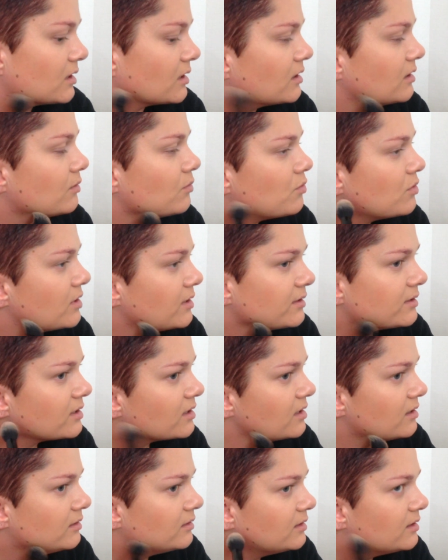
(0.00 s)
Gonna work
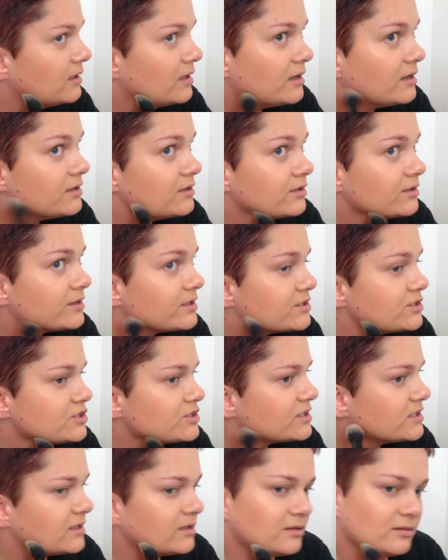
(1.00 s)
under the
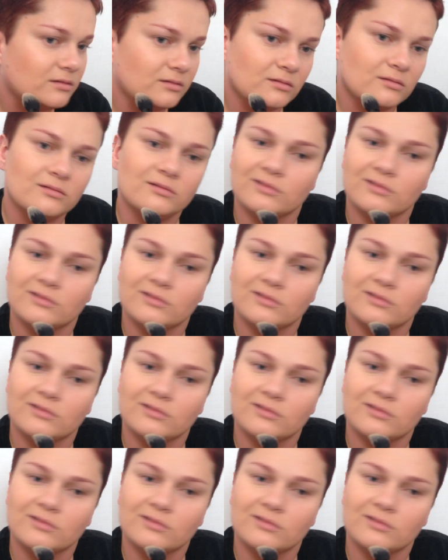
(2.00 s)
chin.